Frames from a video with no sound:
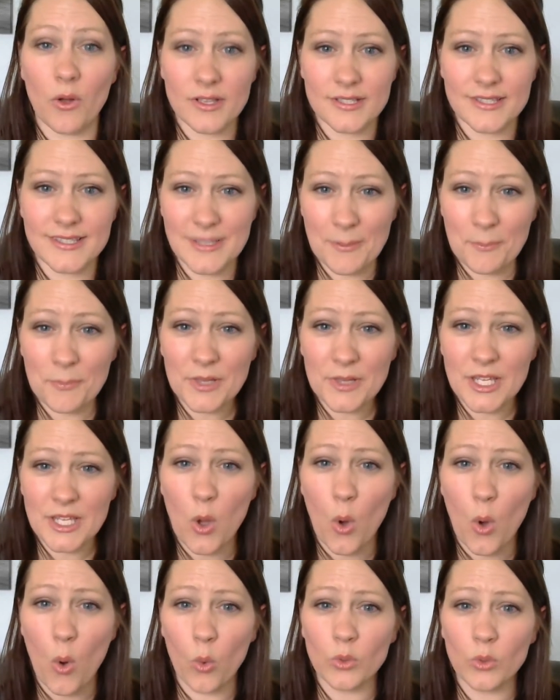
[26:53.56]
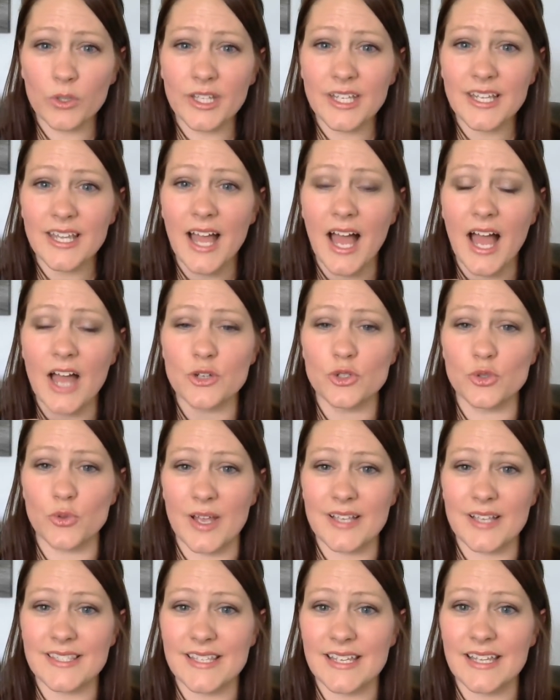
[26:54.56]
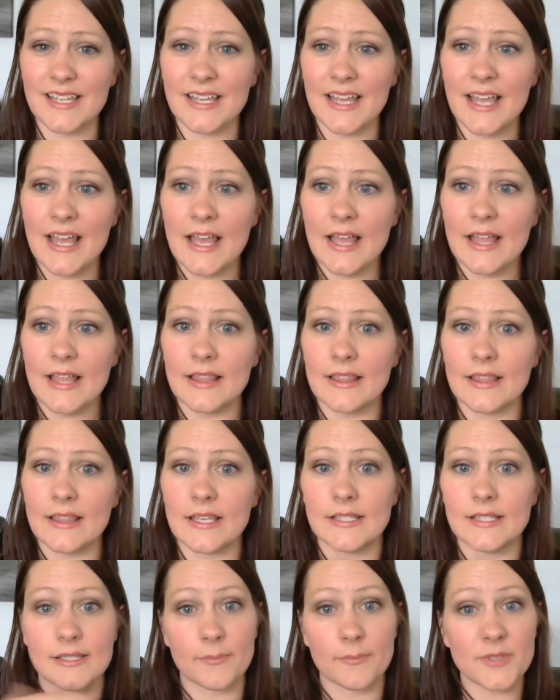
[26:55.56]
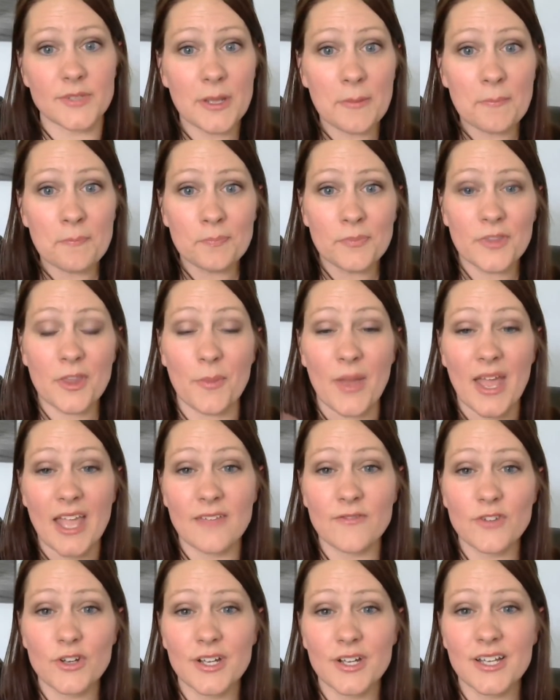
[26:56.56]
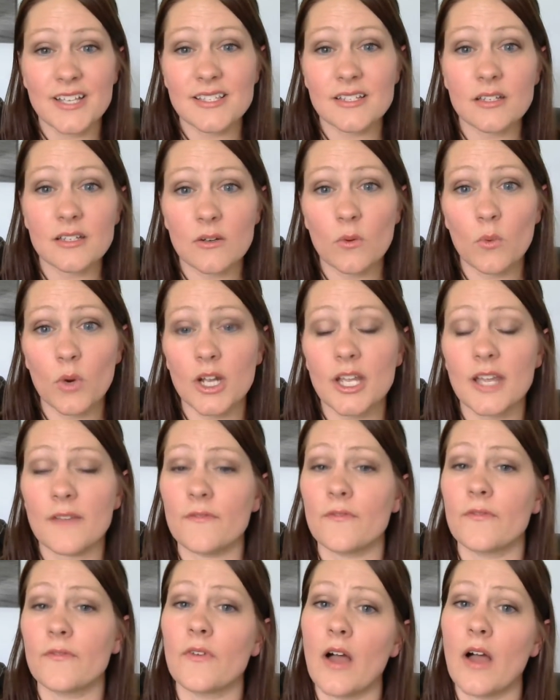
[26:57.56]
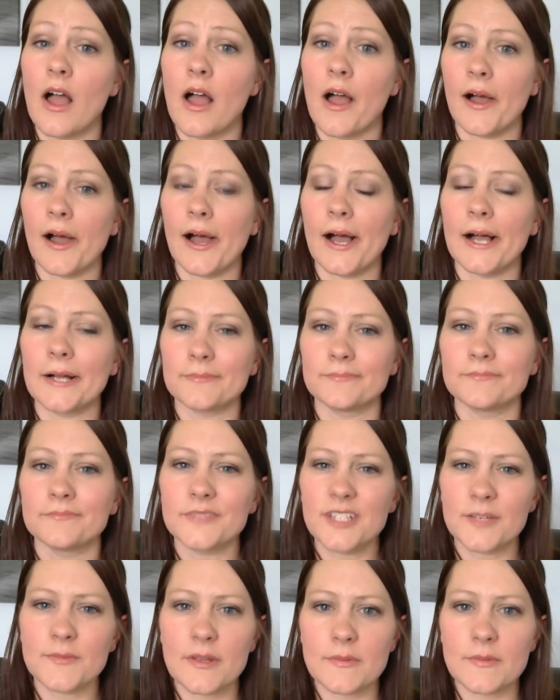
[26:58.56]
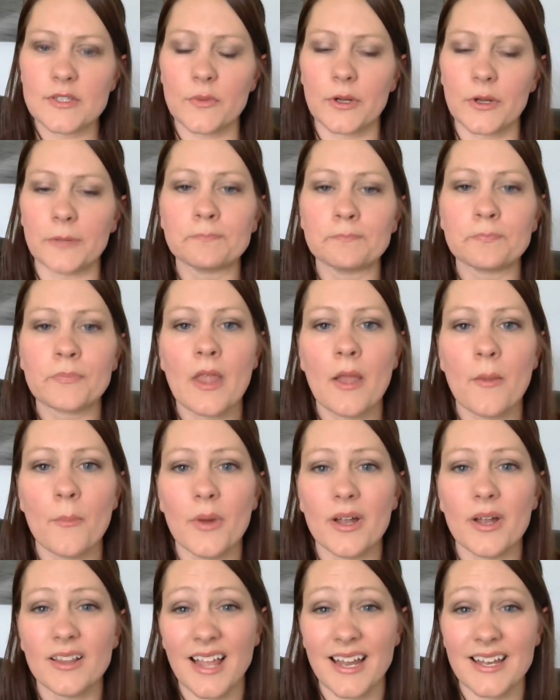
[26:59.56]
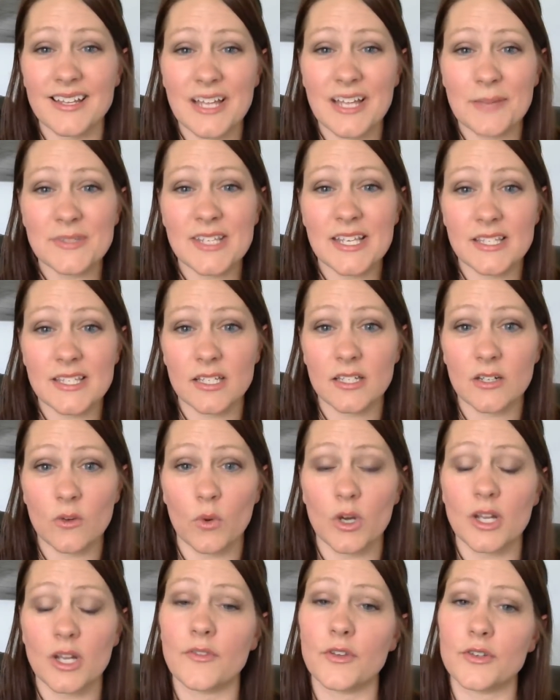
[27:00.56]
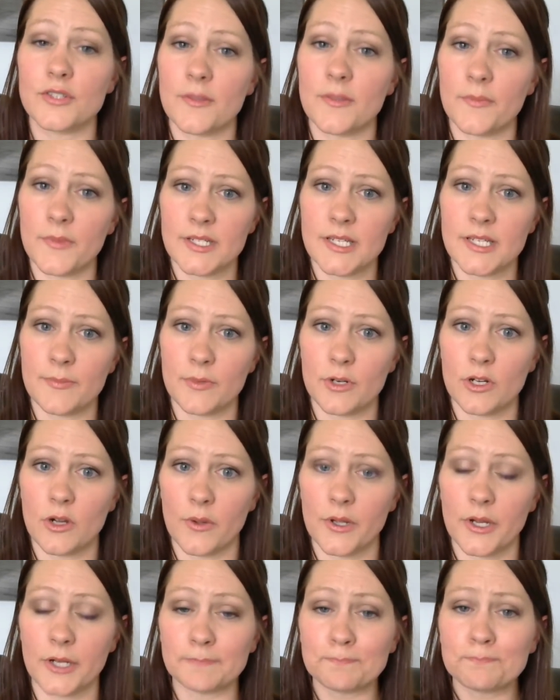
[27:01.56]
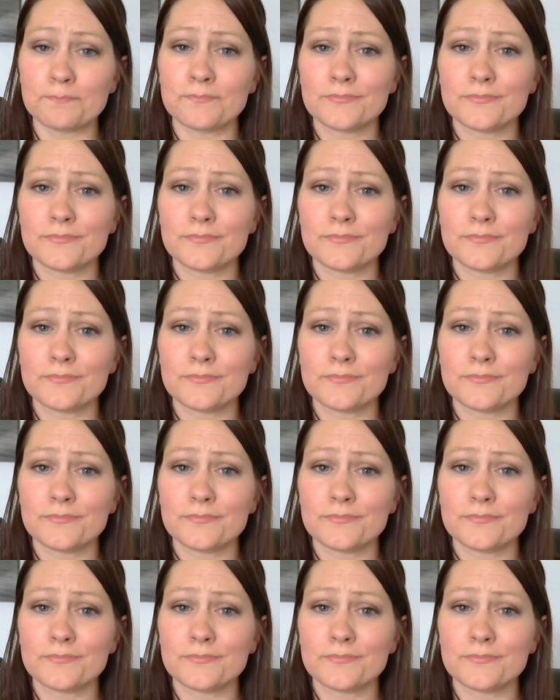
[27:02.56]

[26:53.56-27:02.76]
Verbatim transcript: simply only addressing the symptom, the behavior isn't going to work if, um, sometimes it will, but a lot of times isn't going to work if there's something deeper going on.